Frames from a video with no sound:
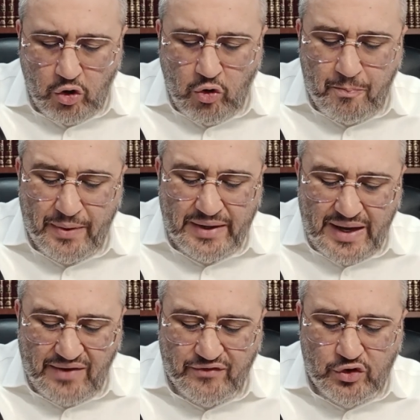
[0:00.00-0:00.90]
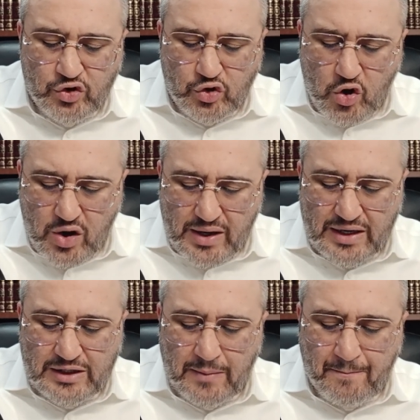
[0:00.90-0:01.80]
Upanav
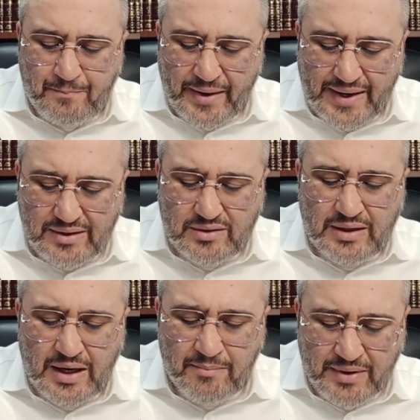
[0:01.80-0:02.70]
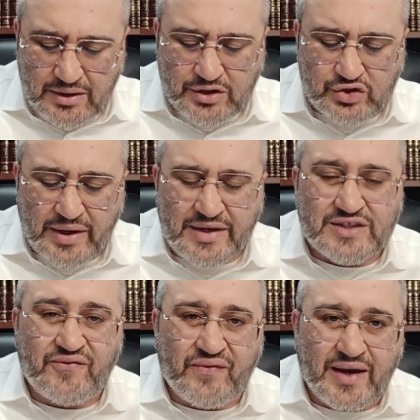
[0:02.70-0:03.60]
nochach Beit Hamikdash, and
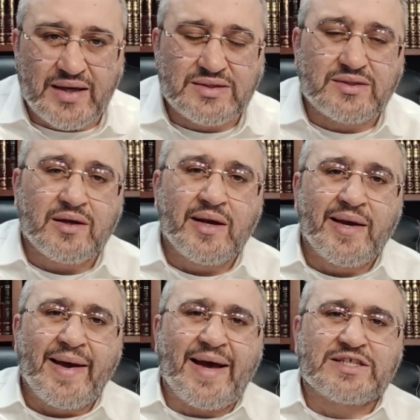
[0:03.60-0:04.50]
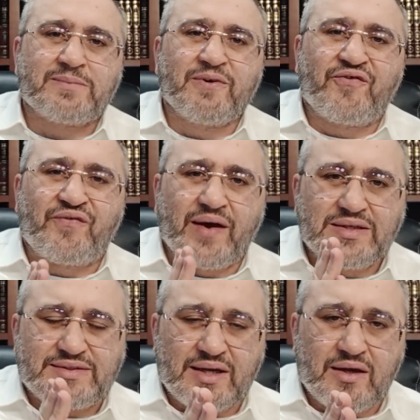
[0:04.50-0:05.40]
his face has to be
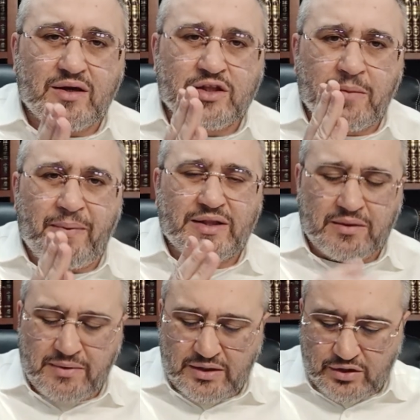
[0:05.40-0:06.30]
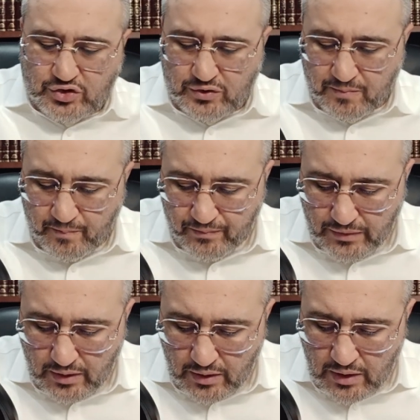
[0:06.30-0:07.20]
facing the Beit Hamikdash.
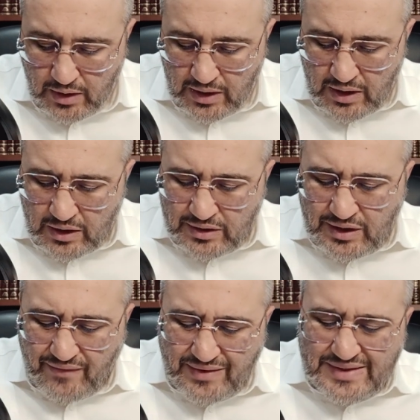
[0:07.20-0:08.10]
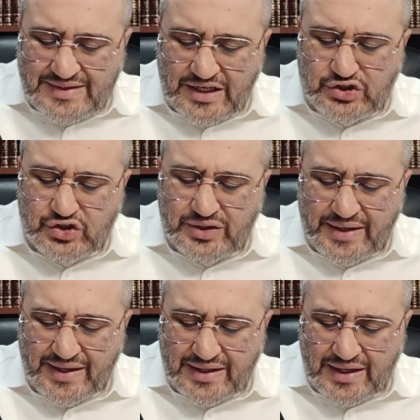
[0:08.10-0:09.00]
Davar zeh
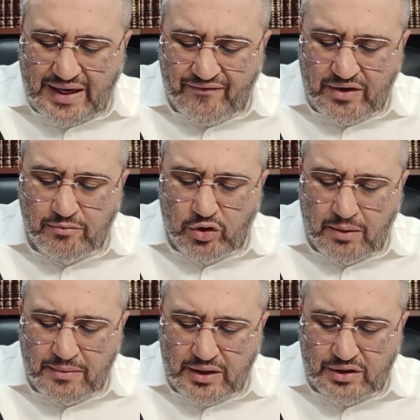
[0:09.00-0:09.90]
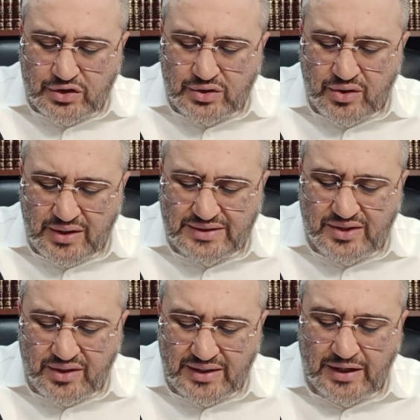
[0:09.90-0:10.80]
shetzarich lechaven mul Hamikdash,
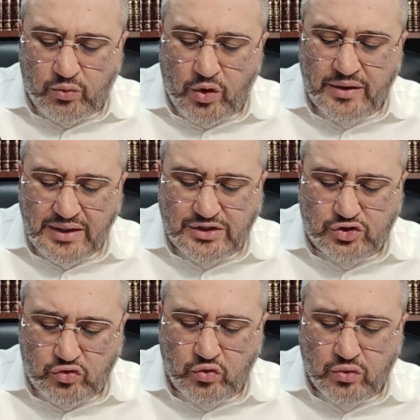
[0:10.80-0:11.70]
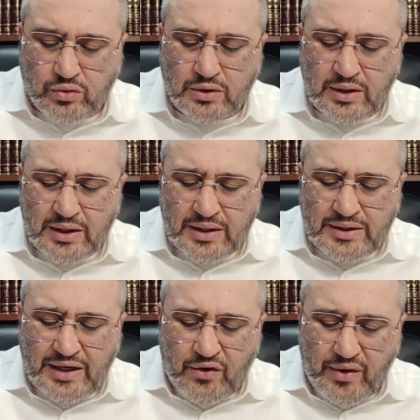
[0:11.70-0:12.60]
this thing that one needs to
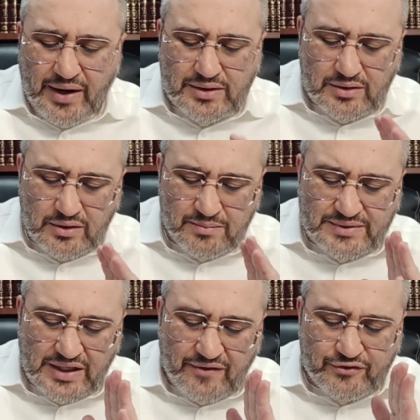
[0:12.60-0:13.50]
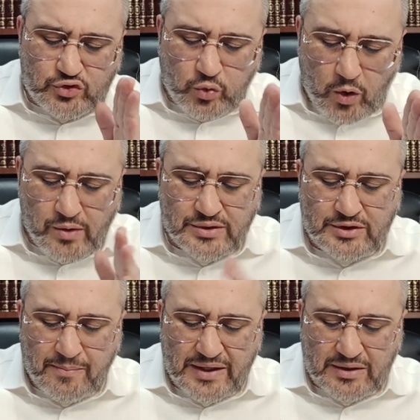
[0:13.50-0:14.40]
direct himself
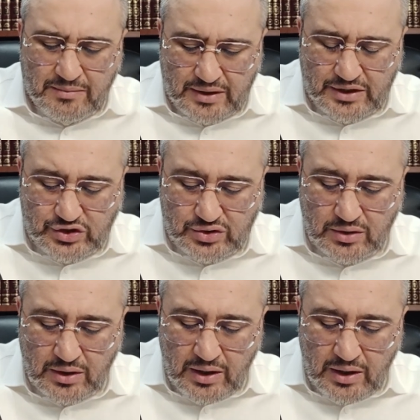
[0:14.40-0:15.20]
towards the Beit Hamikdash.